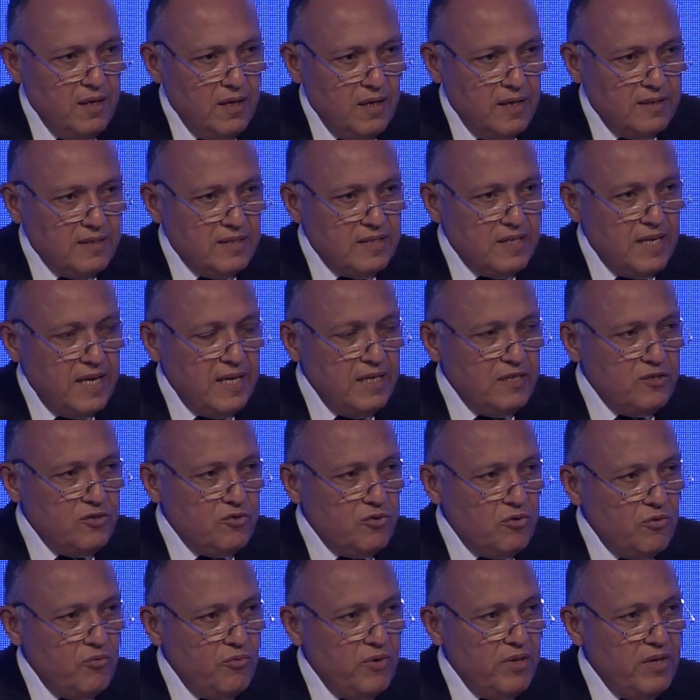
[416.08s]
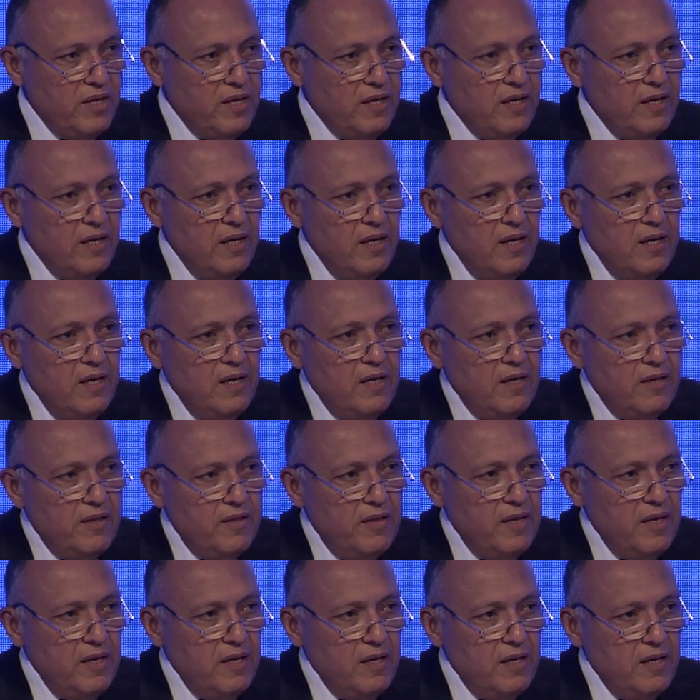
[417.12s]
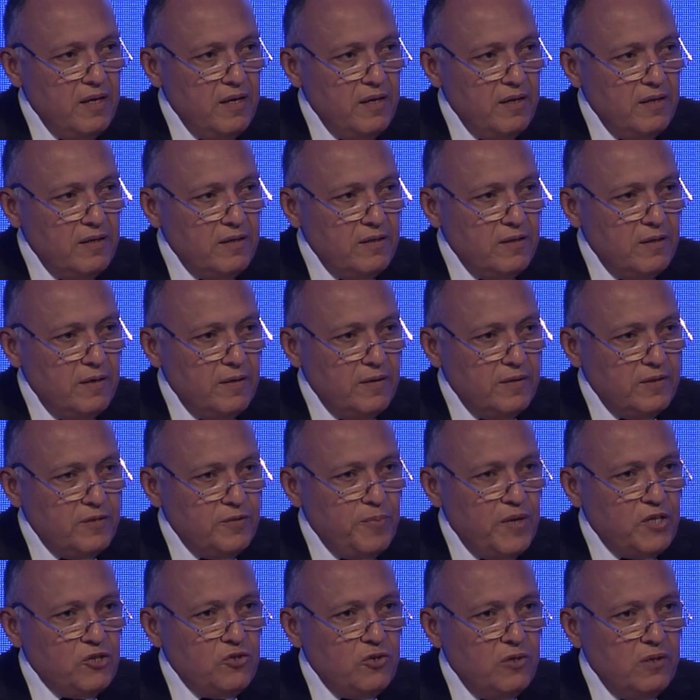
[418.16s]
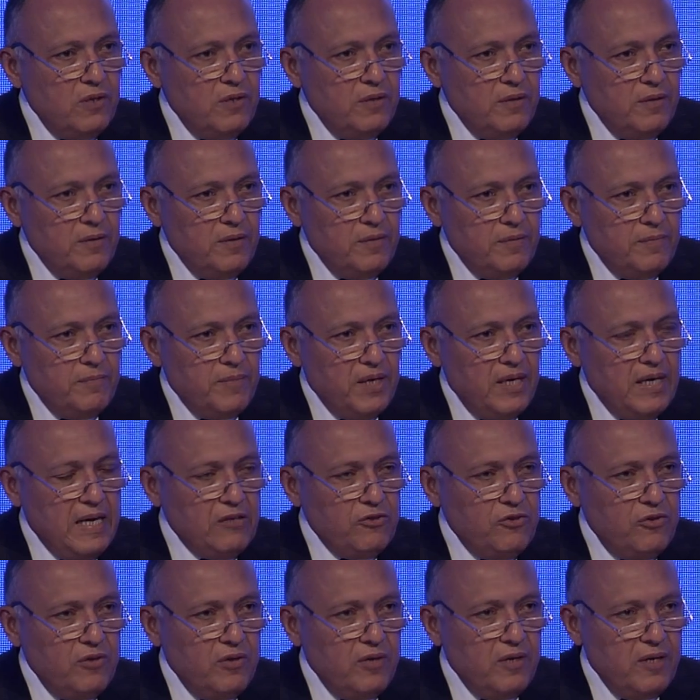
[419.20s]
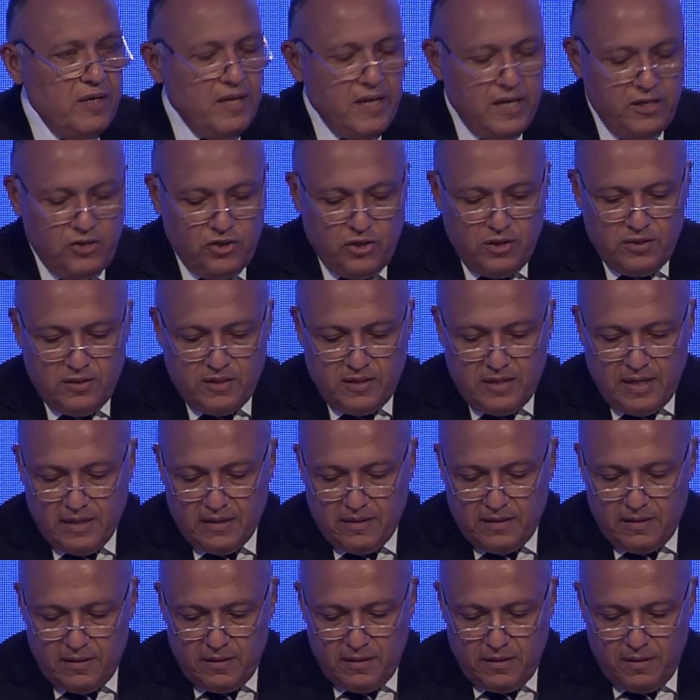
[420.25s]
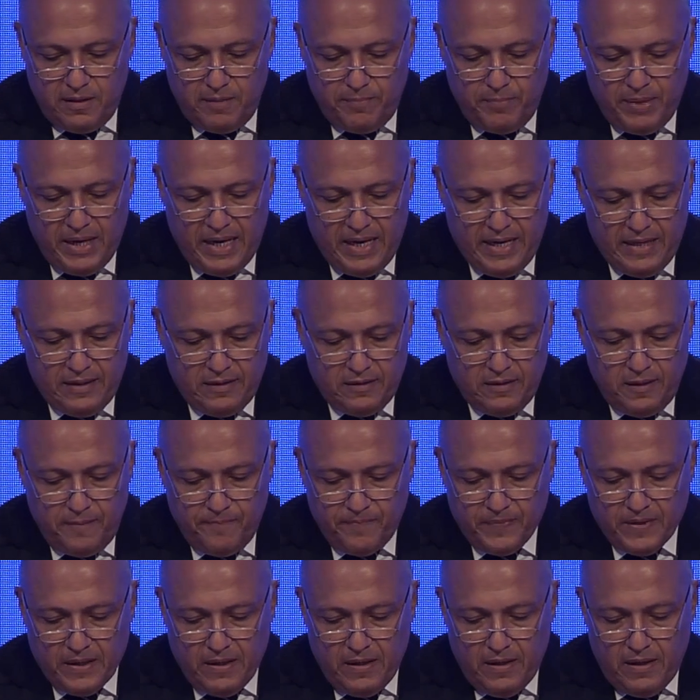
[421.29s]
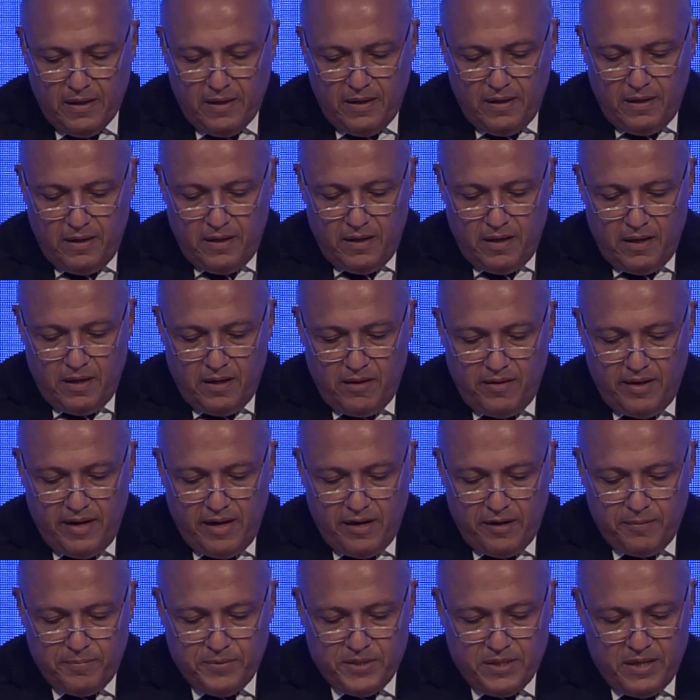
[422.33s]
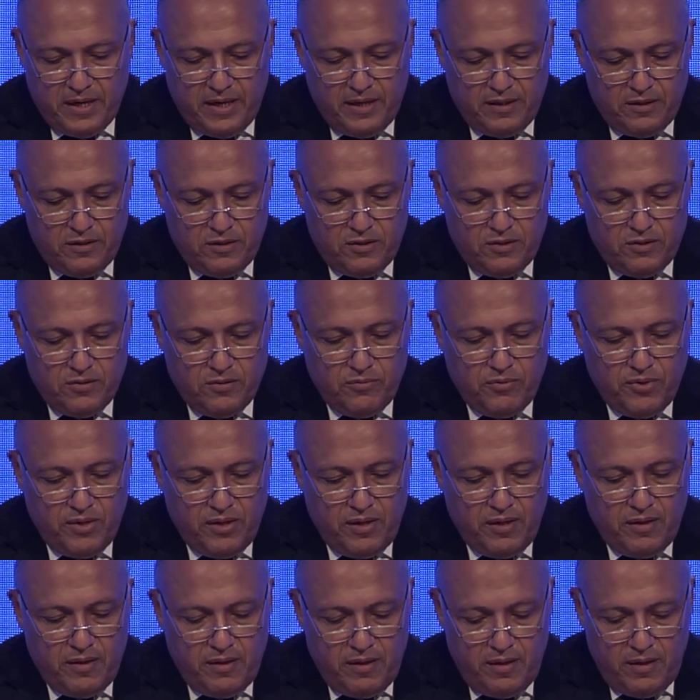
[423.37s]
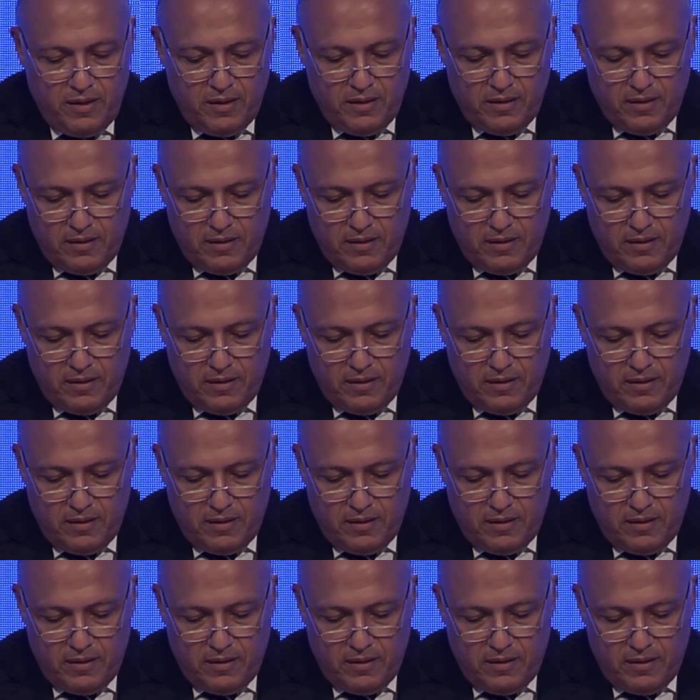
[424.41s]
and States, or within the special bilateral relations that bind the Arab states, within